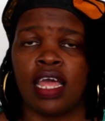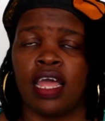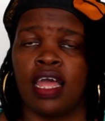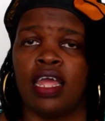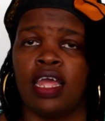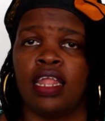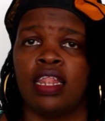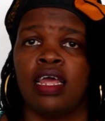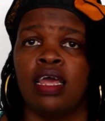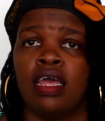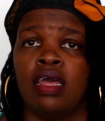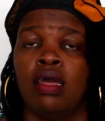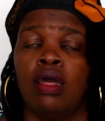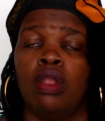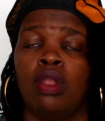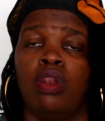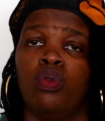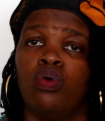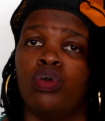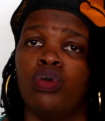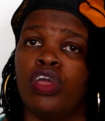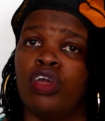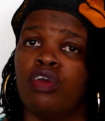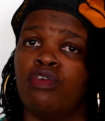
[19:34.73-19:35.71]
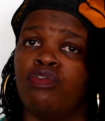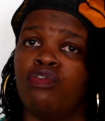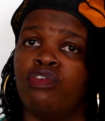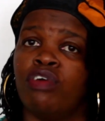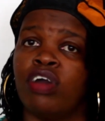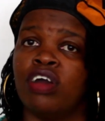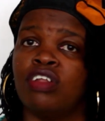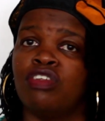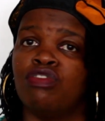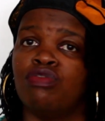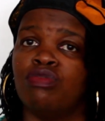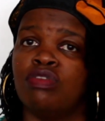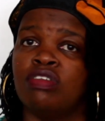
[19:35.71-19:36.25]
and looking
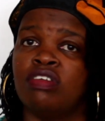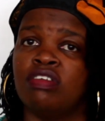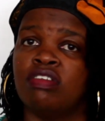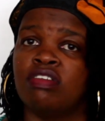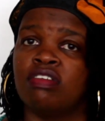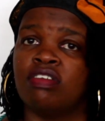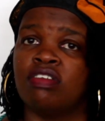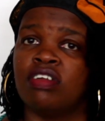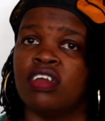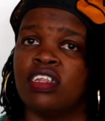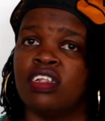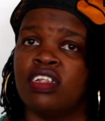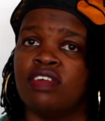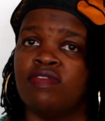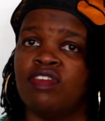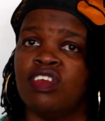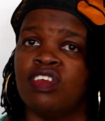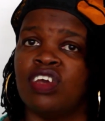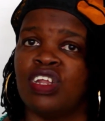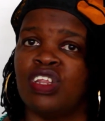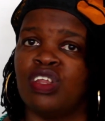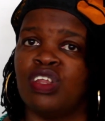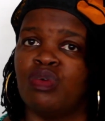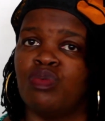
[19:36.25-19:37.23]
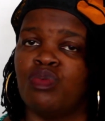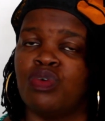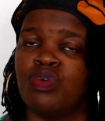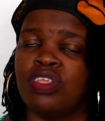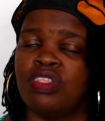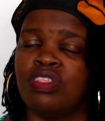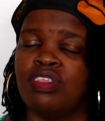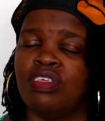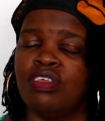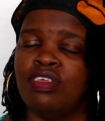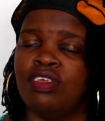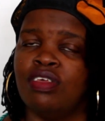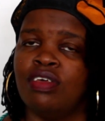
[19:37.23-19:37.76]
forward to this creative journey
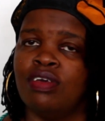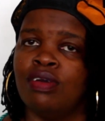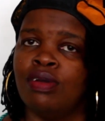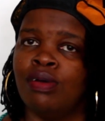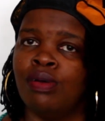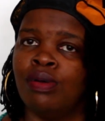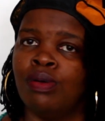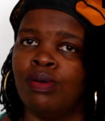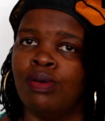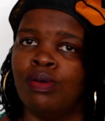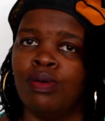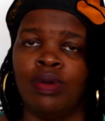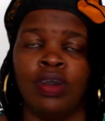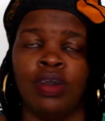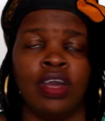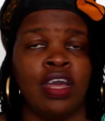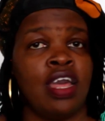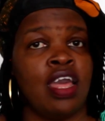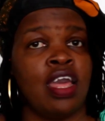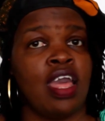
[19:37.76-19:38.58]
with you